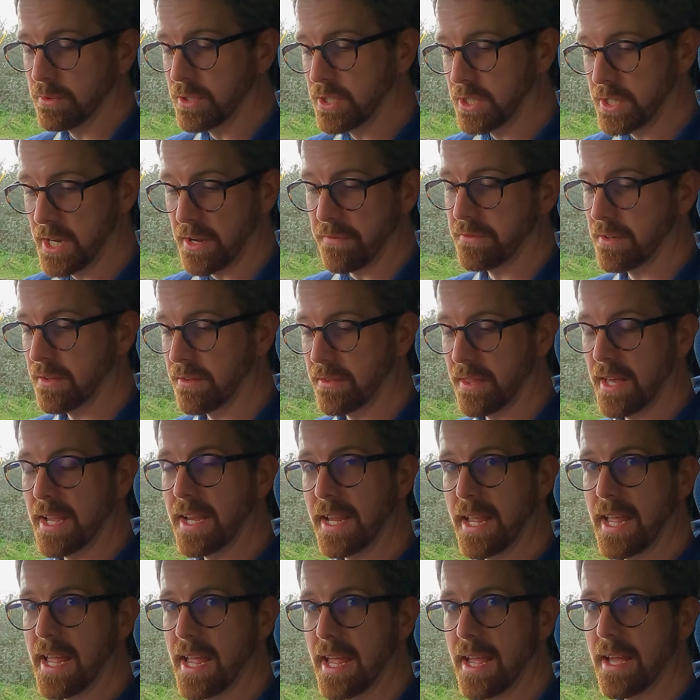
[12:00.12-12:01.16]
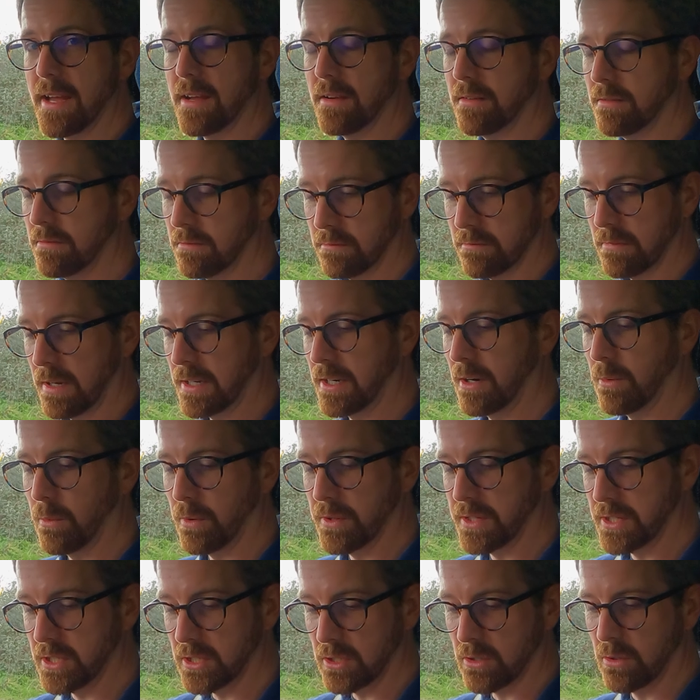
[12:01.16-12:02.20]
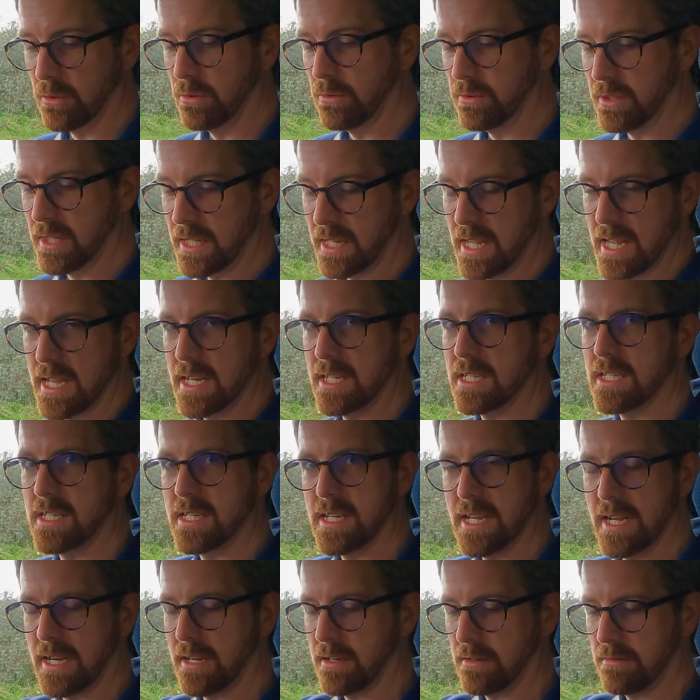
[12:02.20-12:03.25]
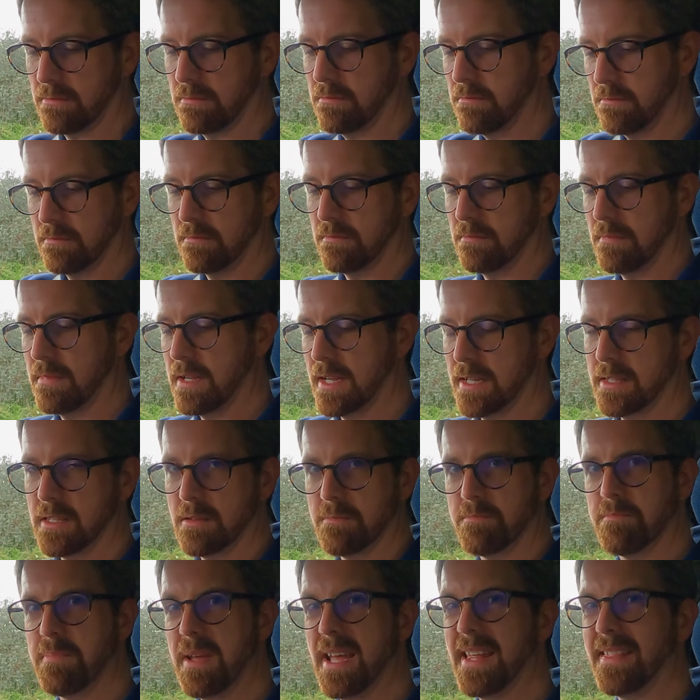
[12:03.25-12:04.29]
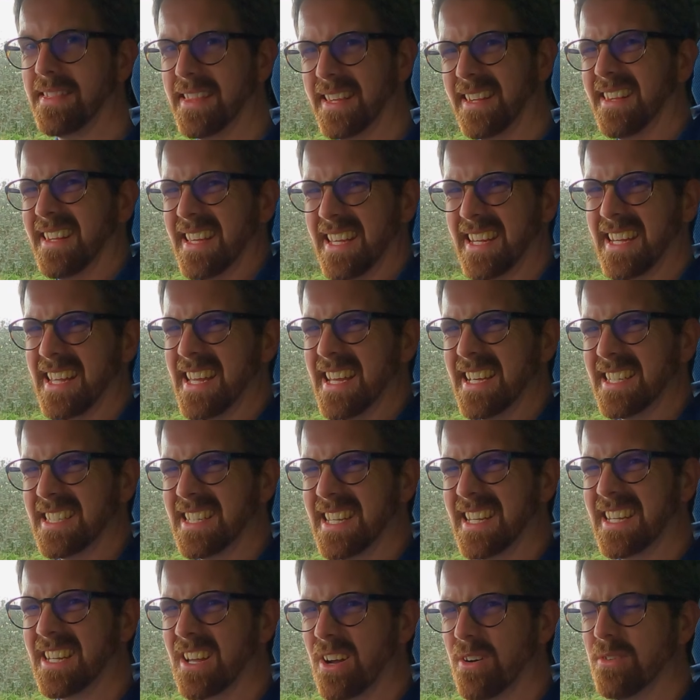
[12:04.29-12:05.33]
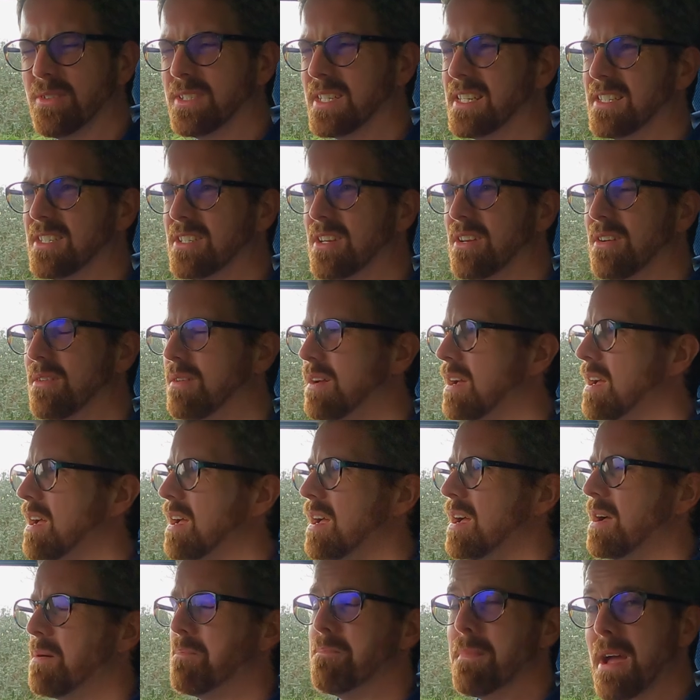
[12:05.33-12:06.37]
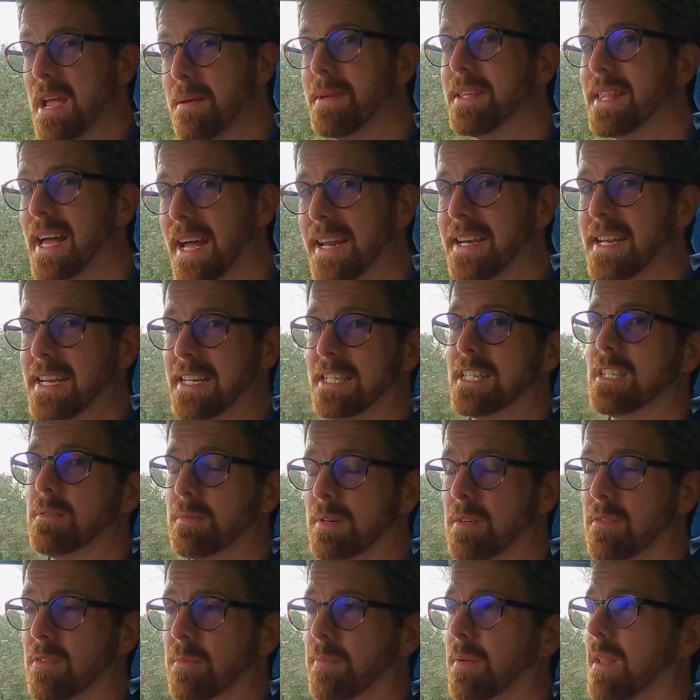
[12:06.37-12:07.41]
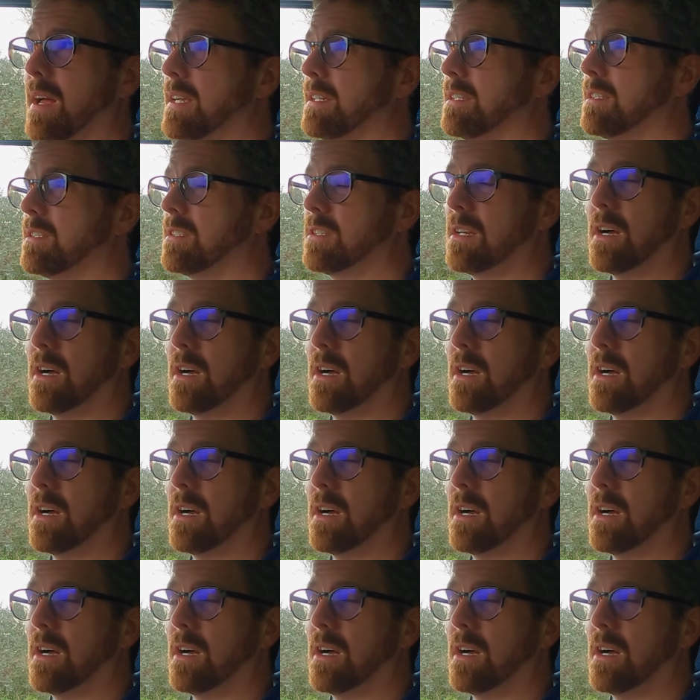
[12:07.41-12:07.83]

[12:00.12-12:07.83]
shifter thing here, I don't know what this is called, the gear stick and the bit that the gear stick goes into, maybe that needs to be replaced.